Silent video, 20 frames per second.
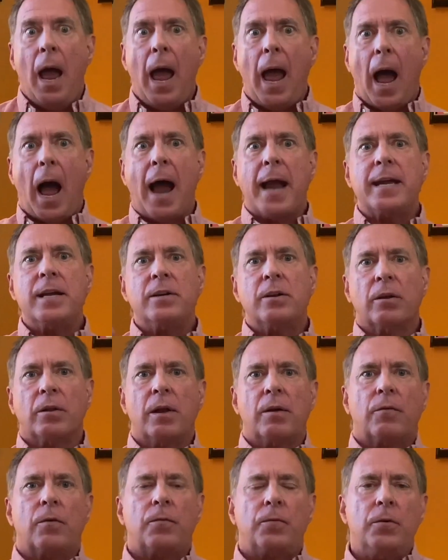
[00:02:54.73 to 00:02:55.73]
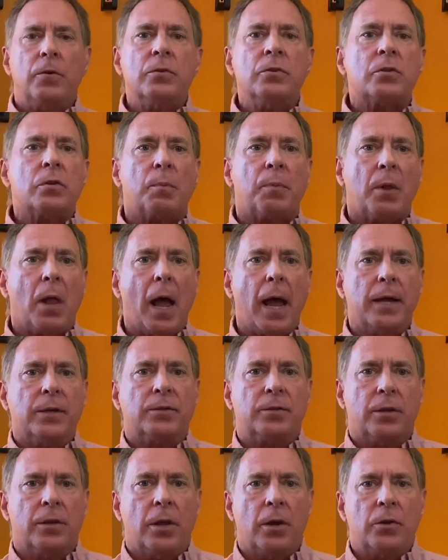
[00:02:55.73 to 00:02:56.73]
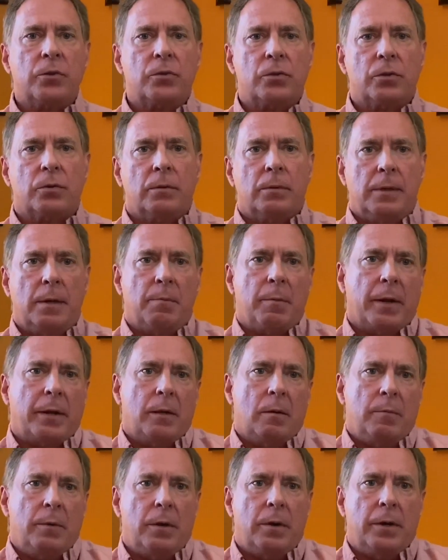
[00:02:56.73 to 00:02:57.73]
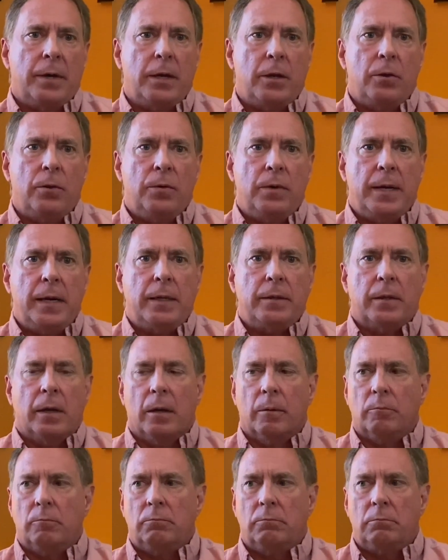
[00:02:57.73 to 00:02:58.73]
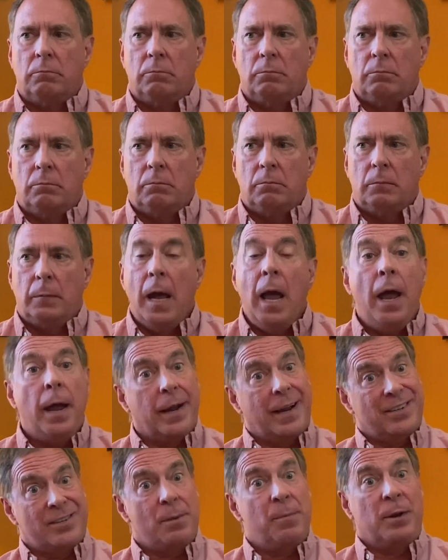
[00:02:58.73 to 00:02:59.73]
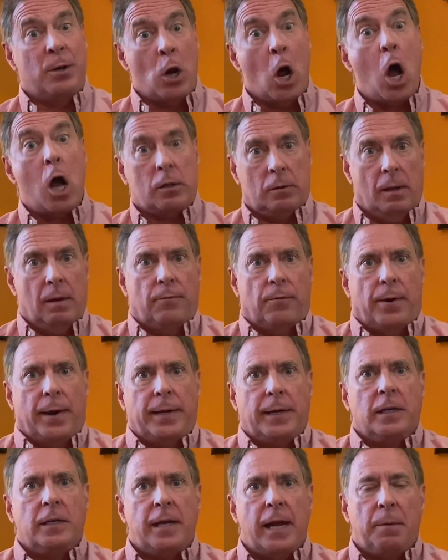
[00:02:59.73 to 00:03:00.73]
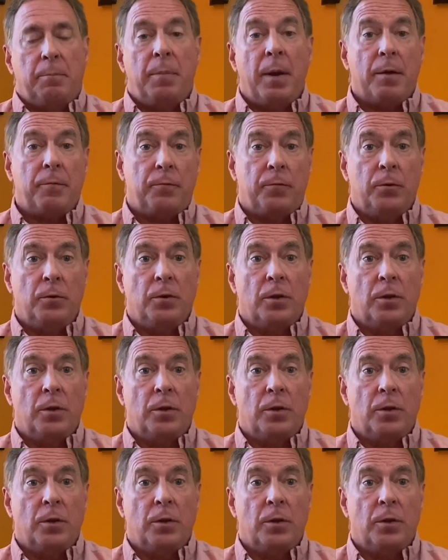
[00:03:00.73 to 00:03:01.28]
I can deliver food and supplies to those in my community who need them. Because I'm a dog lover, I can take pet food to